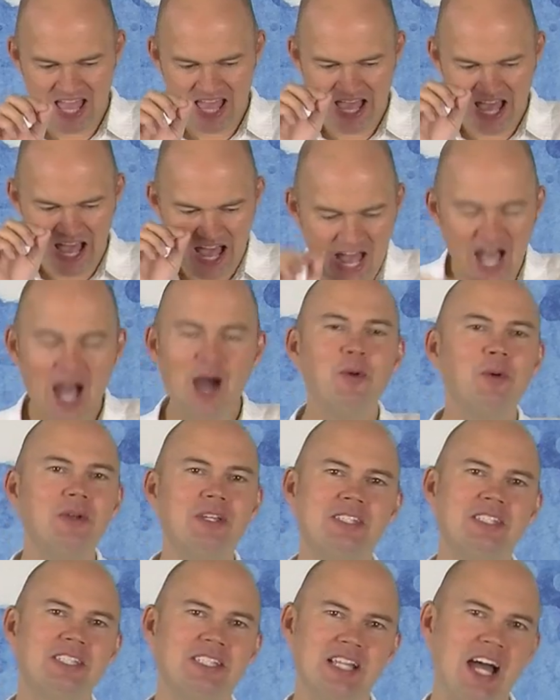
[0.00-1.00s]
how
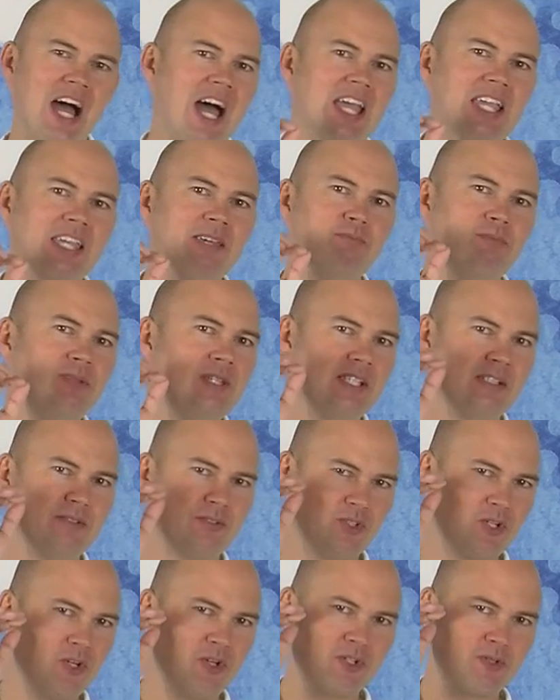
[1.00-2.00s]
is it I can be in
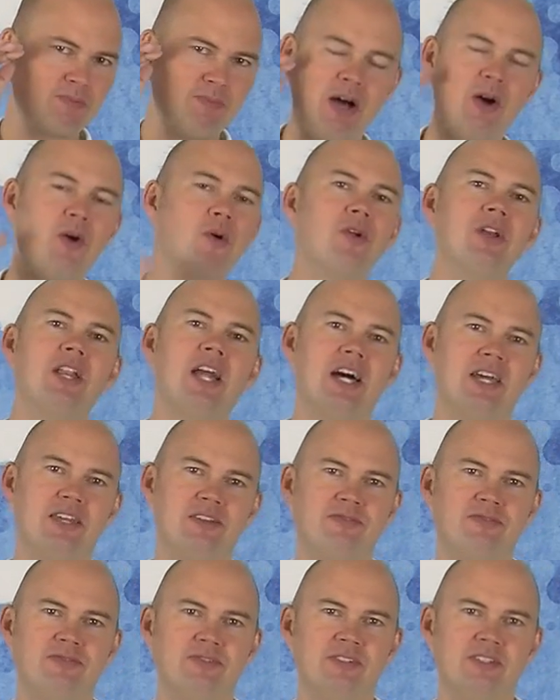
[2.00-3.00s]
church my whole
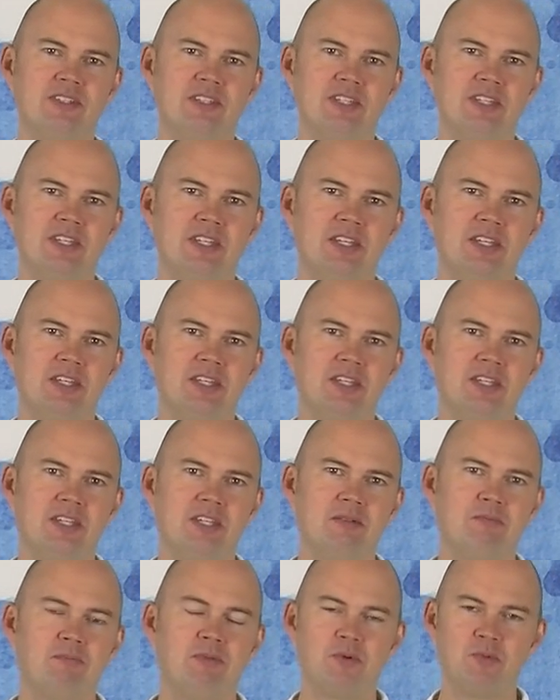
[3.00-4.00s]
life,
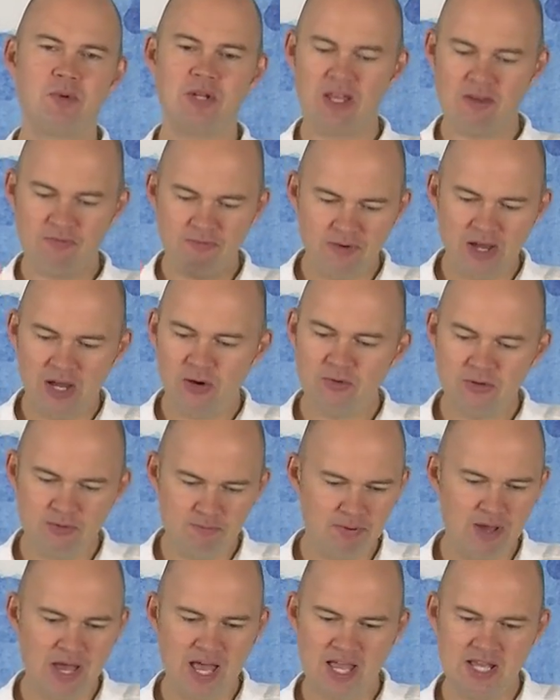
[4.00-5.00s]
but when I found a
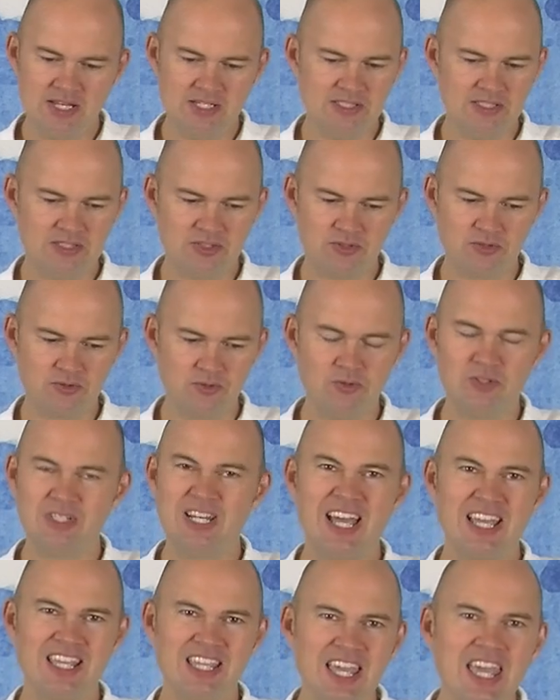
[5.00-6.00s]
pioneer school,
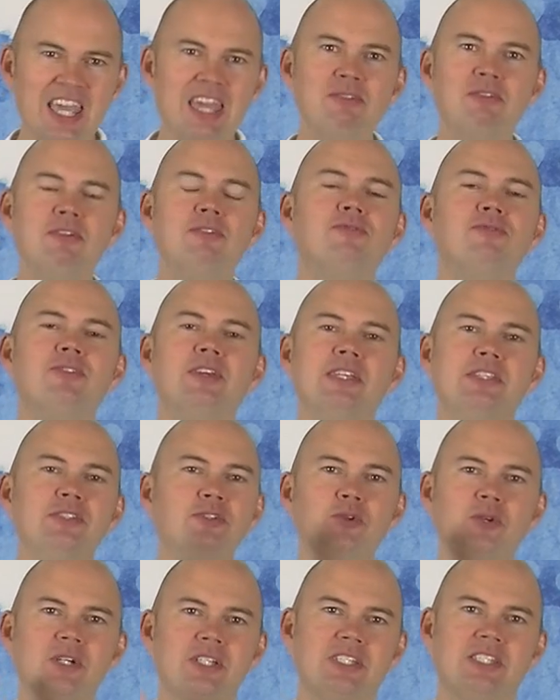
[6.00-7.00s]
like everything
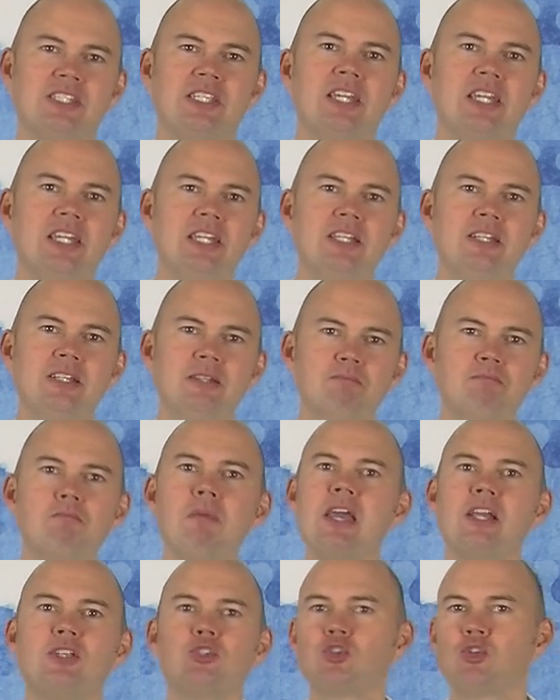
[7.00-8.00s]
you are saying
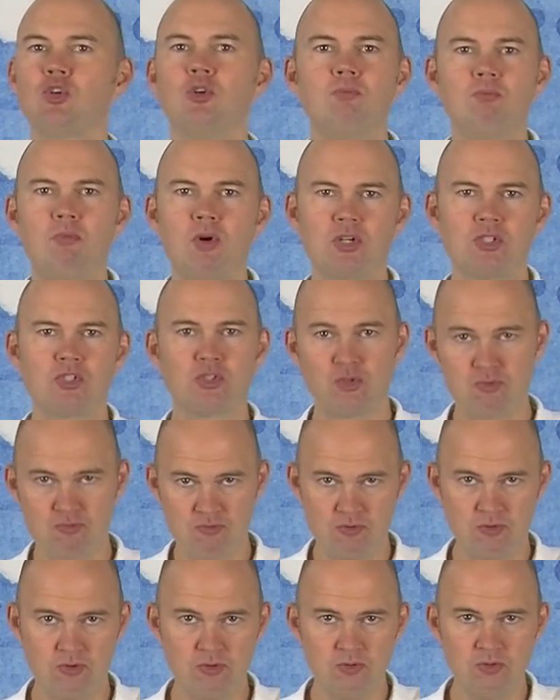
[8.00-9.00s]
makes so much
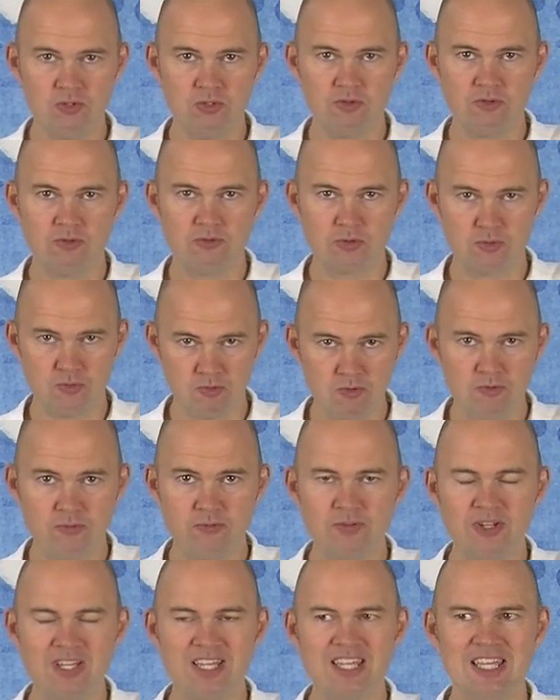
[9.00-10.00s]

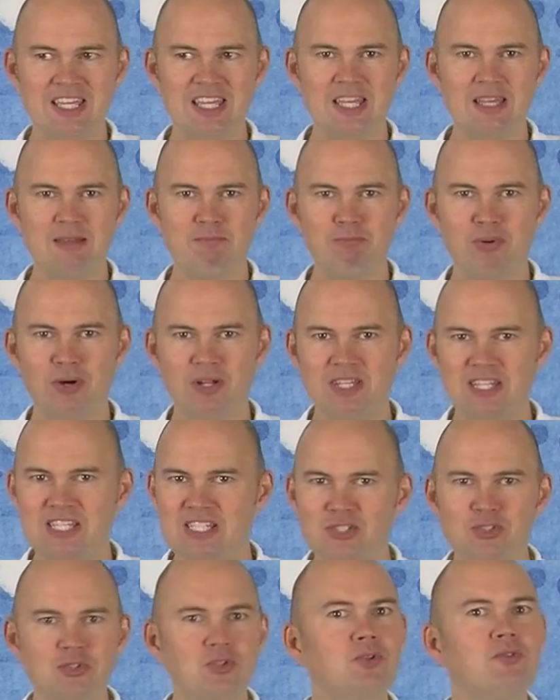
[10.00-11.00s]
truth, but
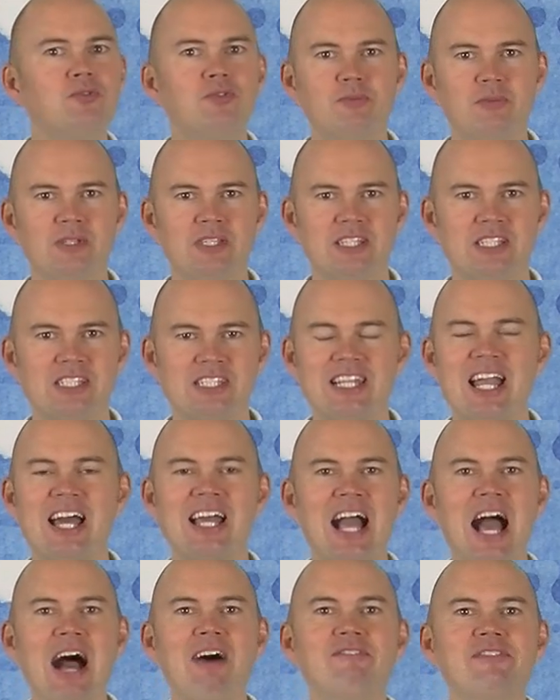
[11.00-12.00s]
it's new for me. It's
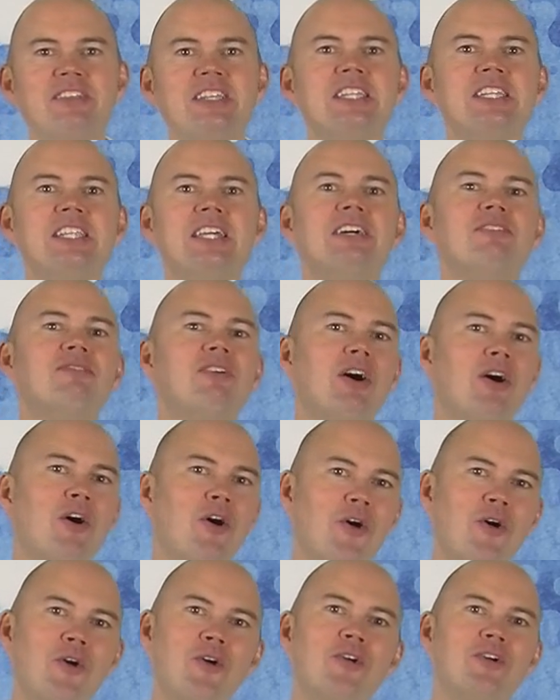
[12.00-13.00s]
like I've never
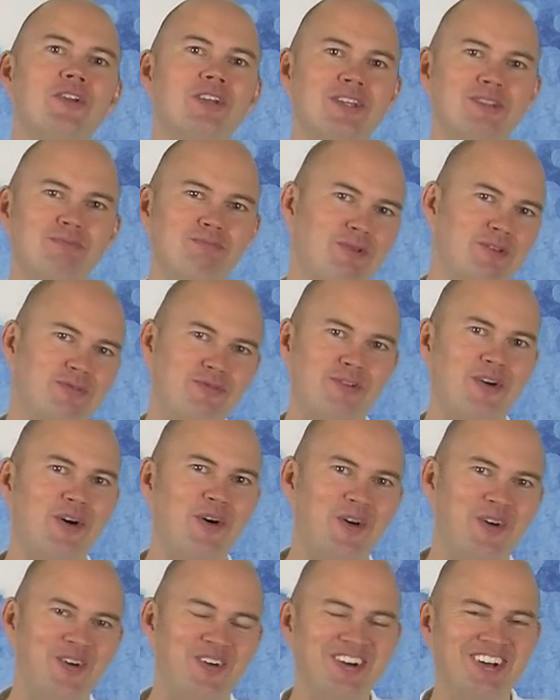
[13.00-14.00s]
heard it
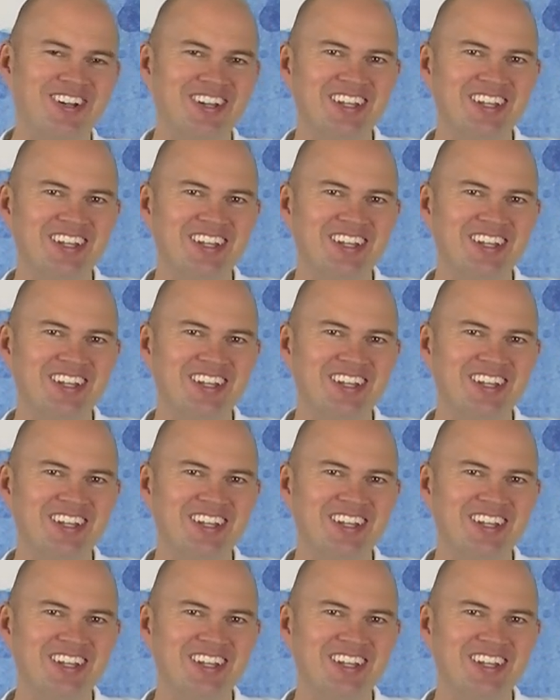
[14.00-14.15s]
before."